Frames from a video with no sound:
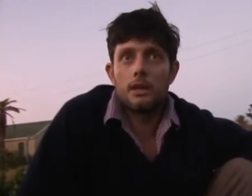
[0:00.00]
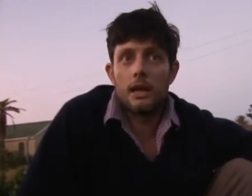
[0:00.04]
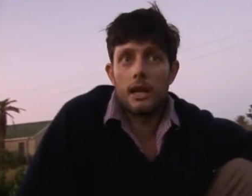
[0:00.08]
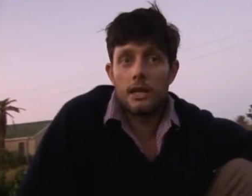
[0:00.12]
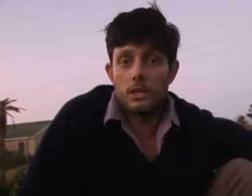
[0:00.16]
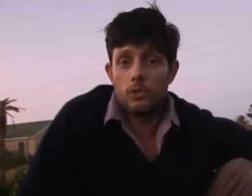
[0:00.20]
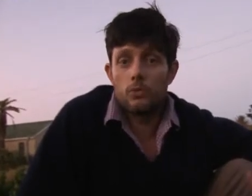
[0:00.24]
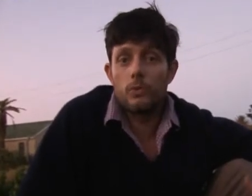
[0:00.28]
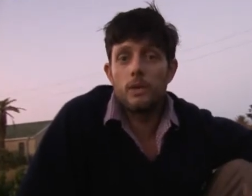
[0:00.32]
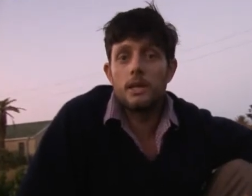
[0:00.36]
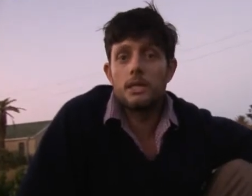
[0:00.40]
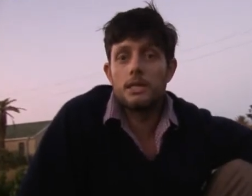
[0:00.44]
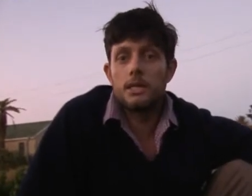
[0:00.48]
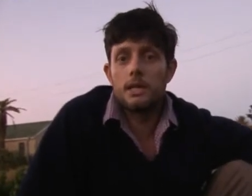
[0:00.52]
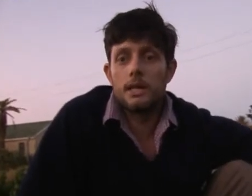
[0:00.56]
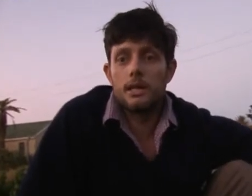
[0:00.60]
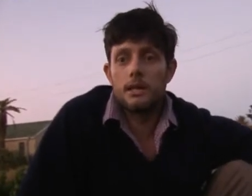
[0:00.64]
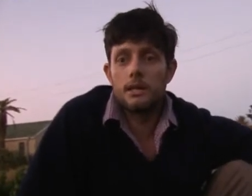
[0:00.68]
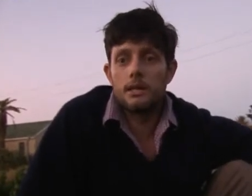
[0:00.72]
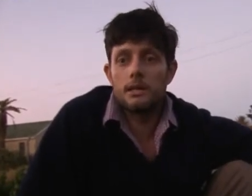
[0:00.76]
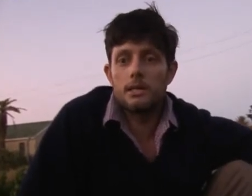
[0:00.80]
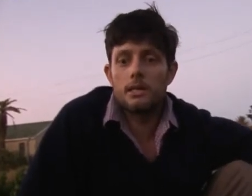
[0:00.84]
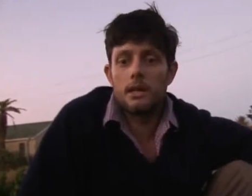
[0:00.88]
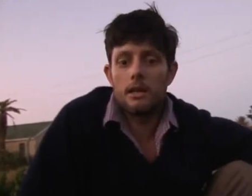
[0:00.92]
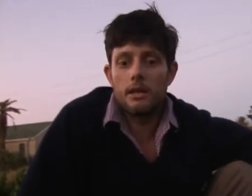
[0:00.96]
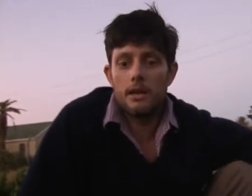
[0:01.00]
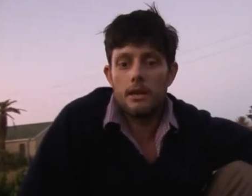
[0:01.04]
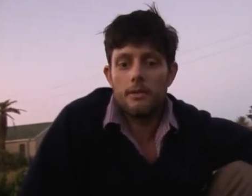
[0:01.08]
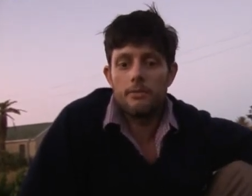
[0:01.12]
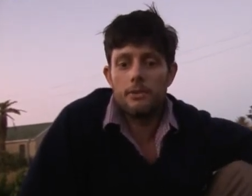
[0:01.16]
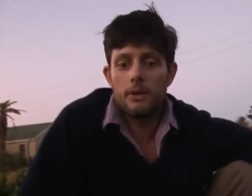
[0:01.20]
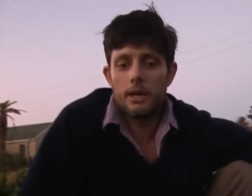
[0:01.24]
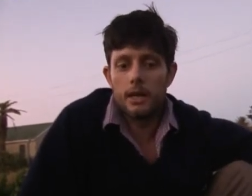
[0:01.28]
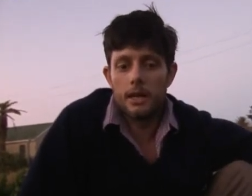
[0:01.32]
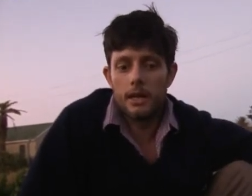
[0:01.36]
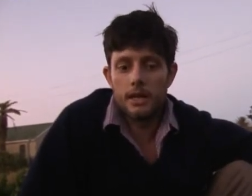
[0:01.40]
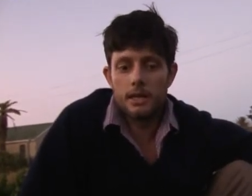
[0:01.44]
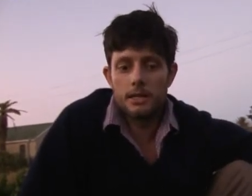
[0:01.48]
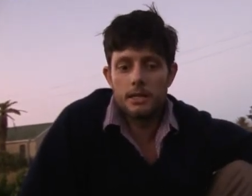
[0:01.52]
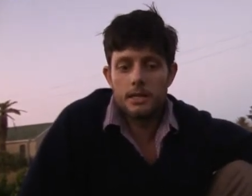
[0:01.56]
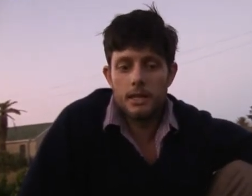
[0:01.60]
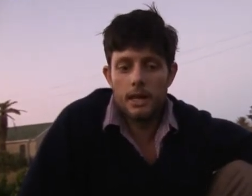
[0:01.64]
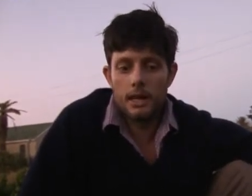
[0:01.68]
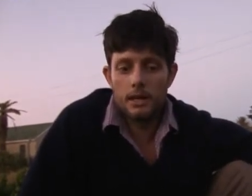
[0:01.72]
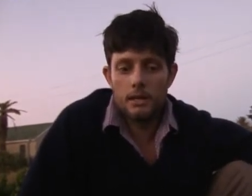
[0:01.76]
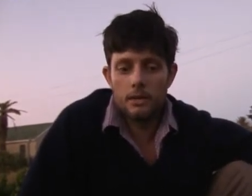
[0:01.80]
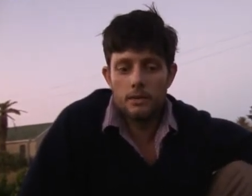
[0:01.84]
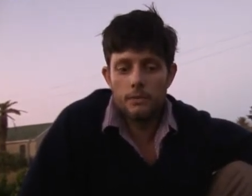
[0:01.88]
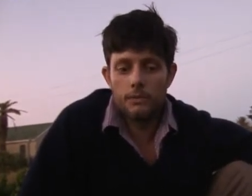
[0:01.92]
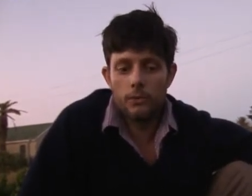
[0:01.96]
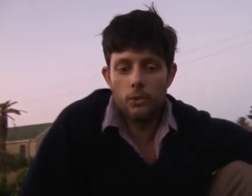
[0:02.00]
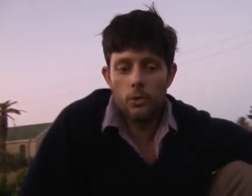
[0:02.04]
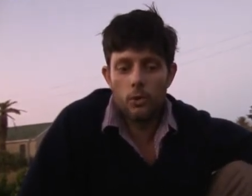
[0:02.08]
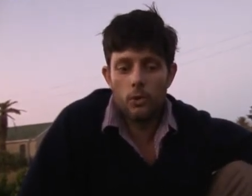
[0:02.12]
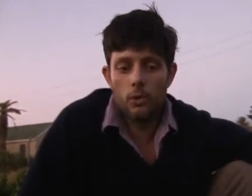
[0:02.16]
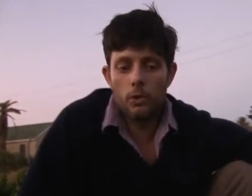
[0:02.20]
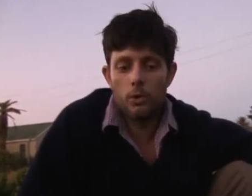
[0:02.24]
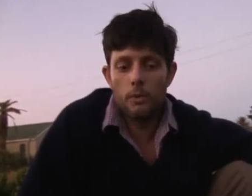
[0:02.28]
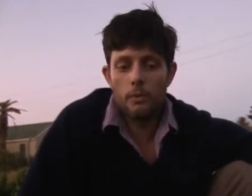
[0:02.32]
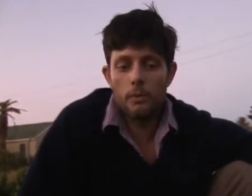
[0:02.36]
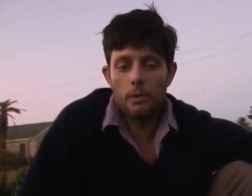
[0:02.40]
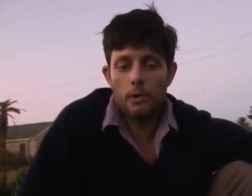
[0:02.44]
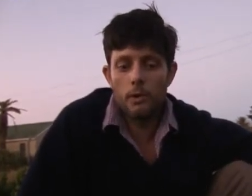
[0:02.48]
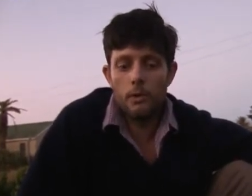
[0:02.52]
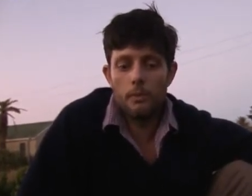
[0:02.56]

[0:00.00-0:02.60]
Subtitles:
as we see it in South Africa, is that for